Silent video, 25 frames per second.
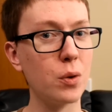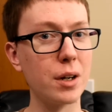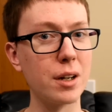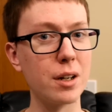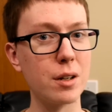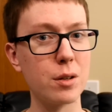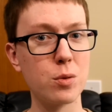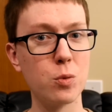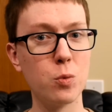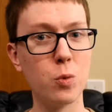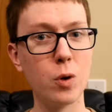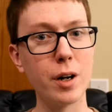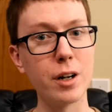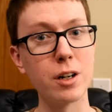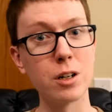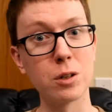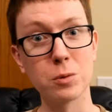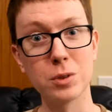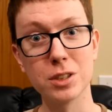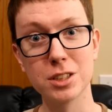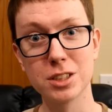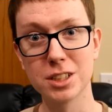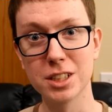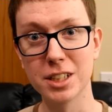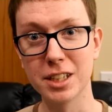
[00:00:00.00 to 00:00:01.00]
with, why aren't
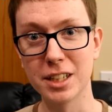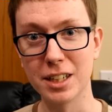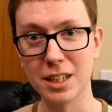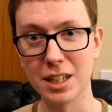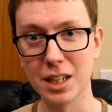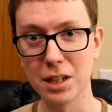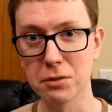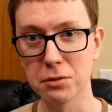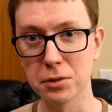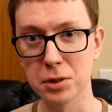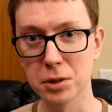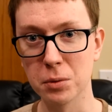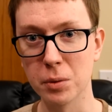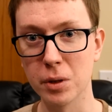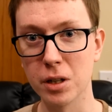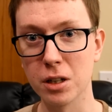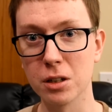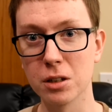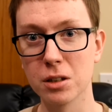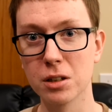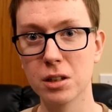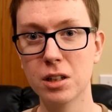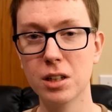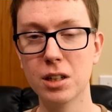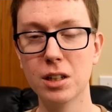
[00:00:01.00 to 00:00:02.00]
we seeing it
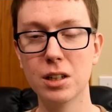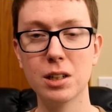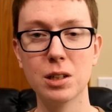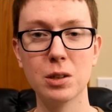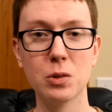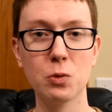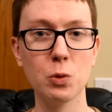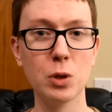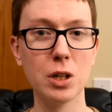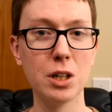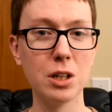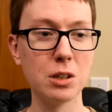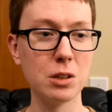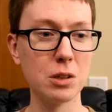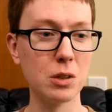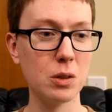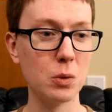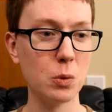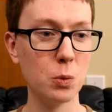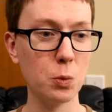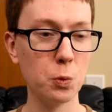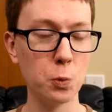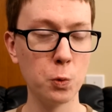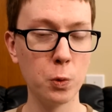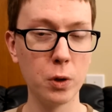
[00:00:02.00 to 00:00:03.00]
everywhere? Well,
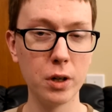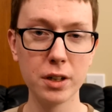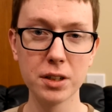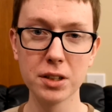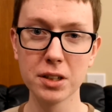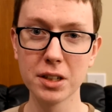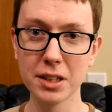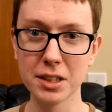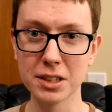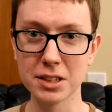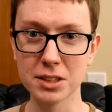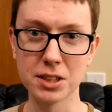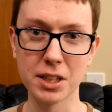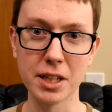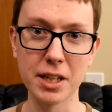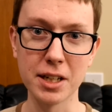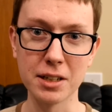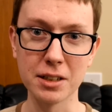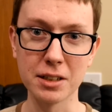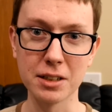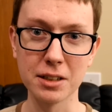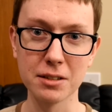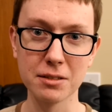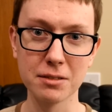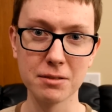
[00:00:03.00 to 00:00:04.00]
one is
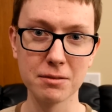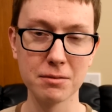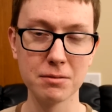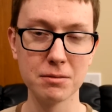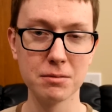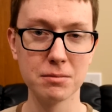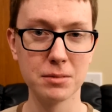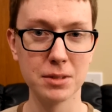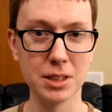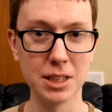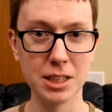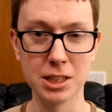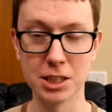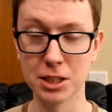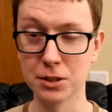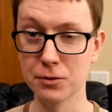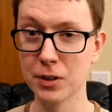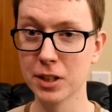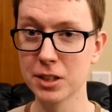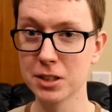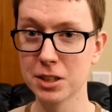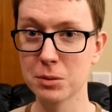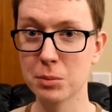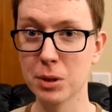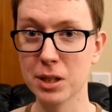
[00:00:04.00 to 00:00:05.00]
that it's
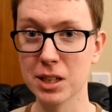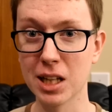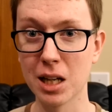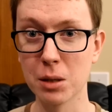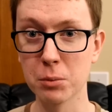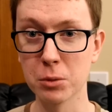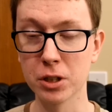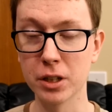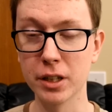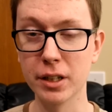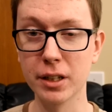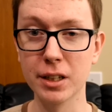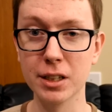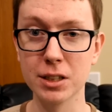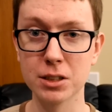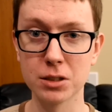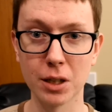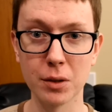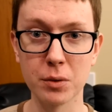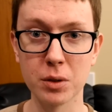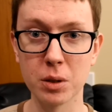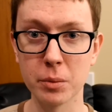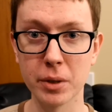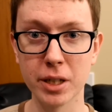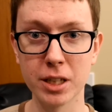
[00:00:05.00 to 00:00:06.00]
invented by Lamborghini, so
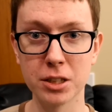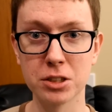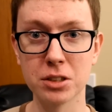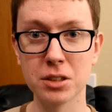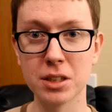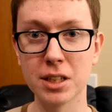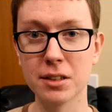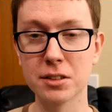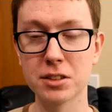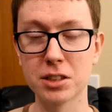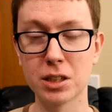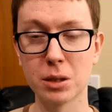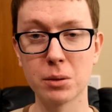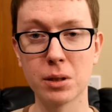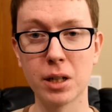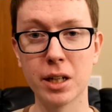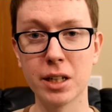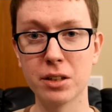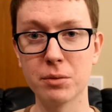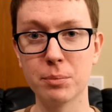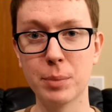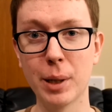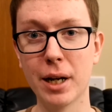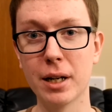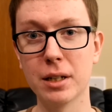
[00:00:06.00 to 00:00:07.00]
I would imagine they have some
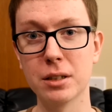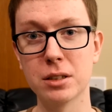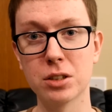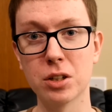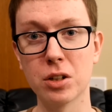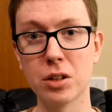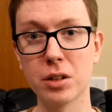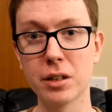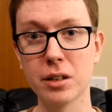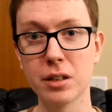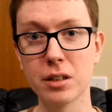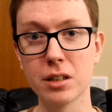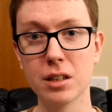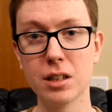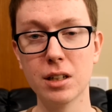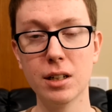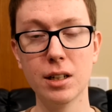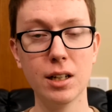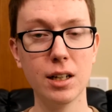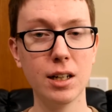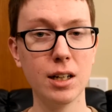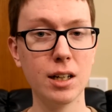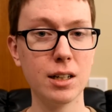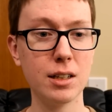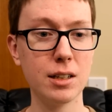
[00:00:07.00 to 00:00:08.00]
kind of patent on it.
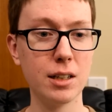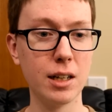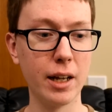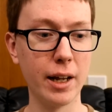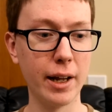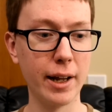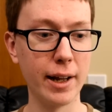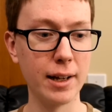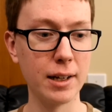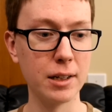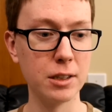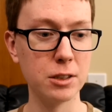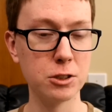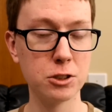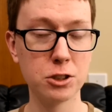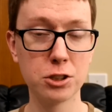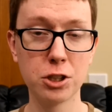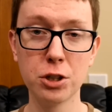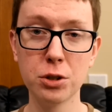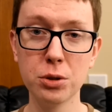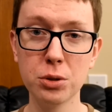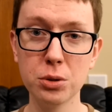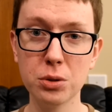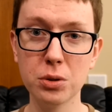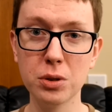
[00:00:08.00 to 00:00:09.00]
And
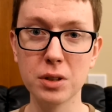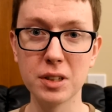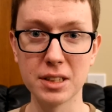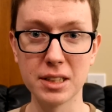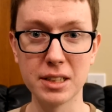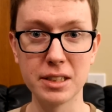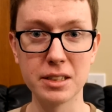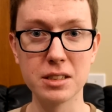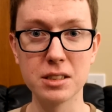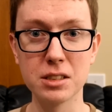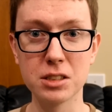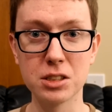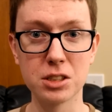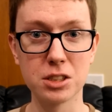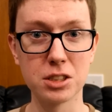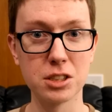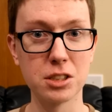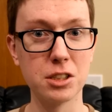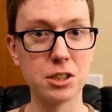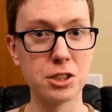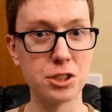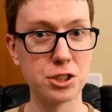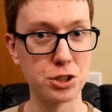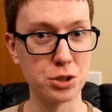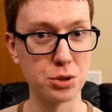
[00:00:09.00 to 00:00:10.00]
two is
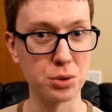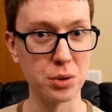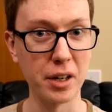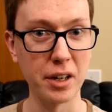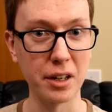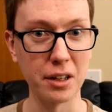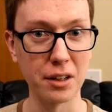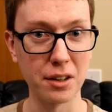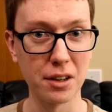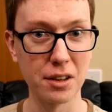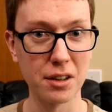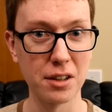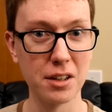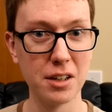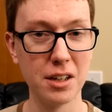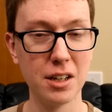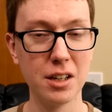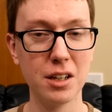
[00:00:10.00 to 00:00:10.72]
the strength